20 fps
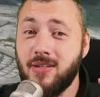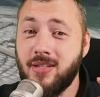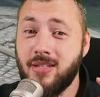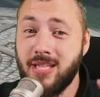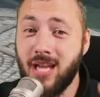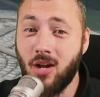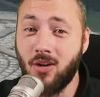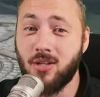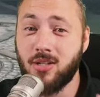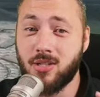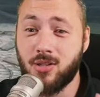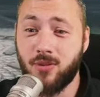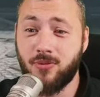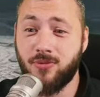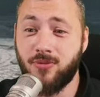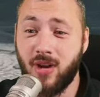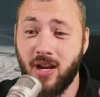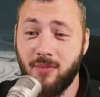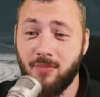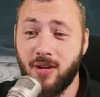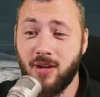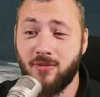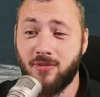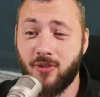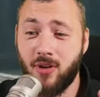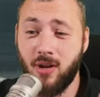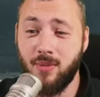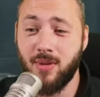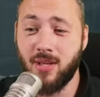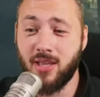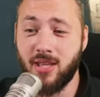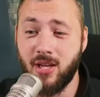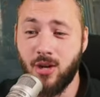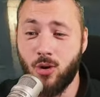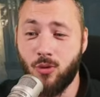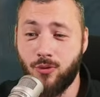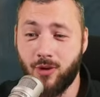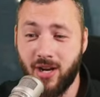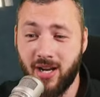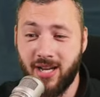Now let's look frame by frame at the
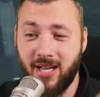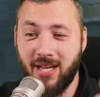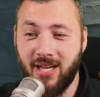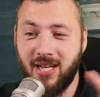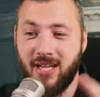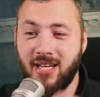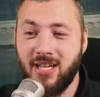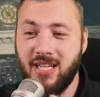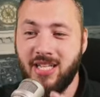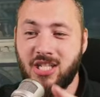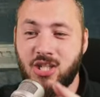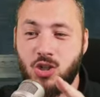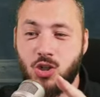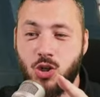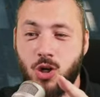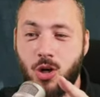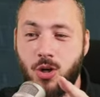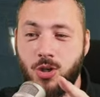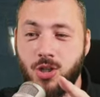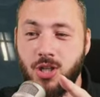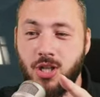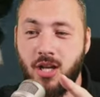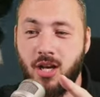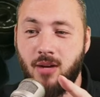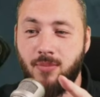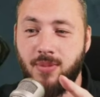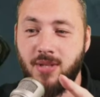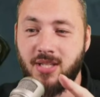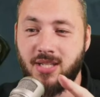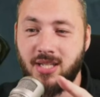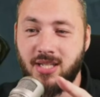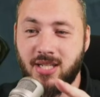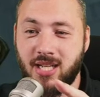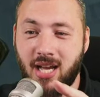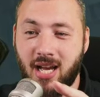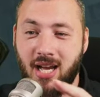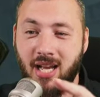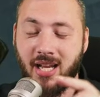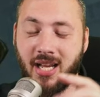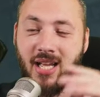overhead hit. He's charging up his
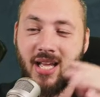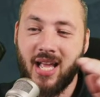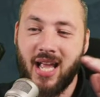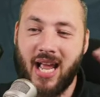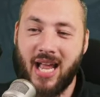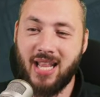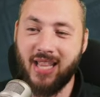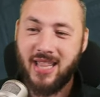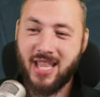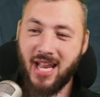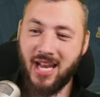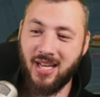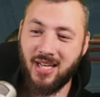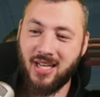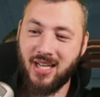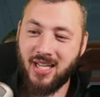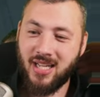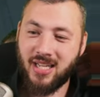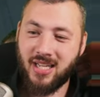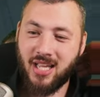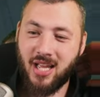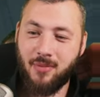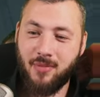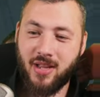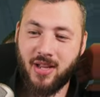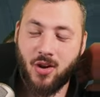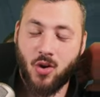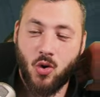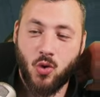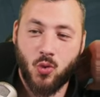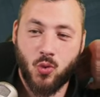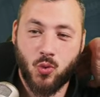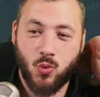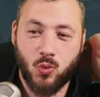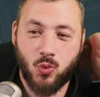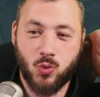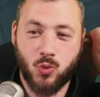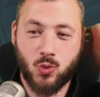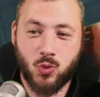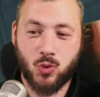attack and then coming
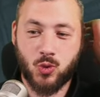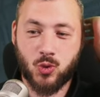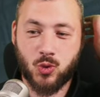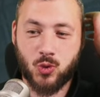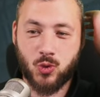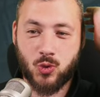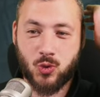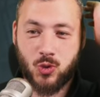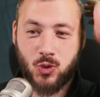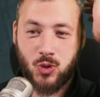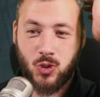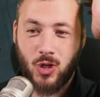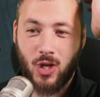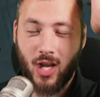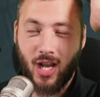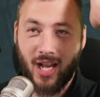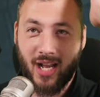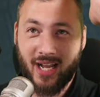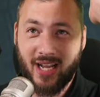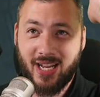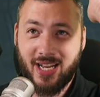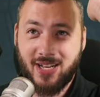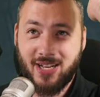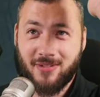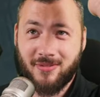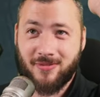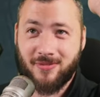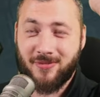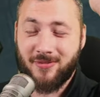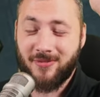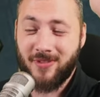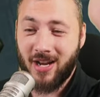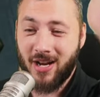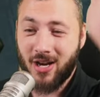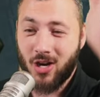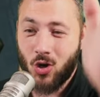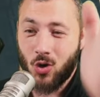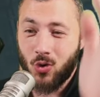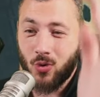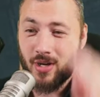right
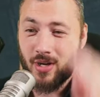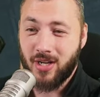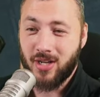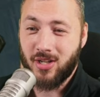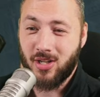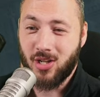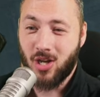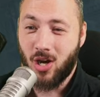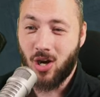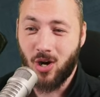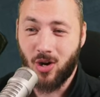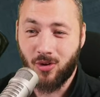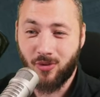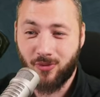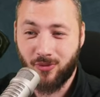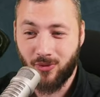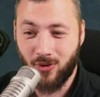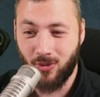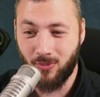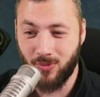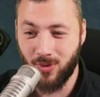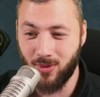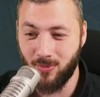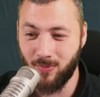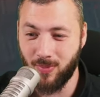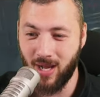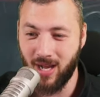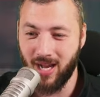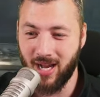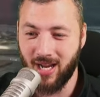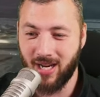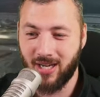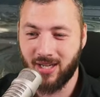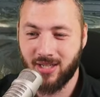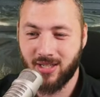very long from the back.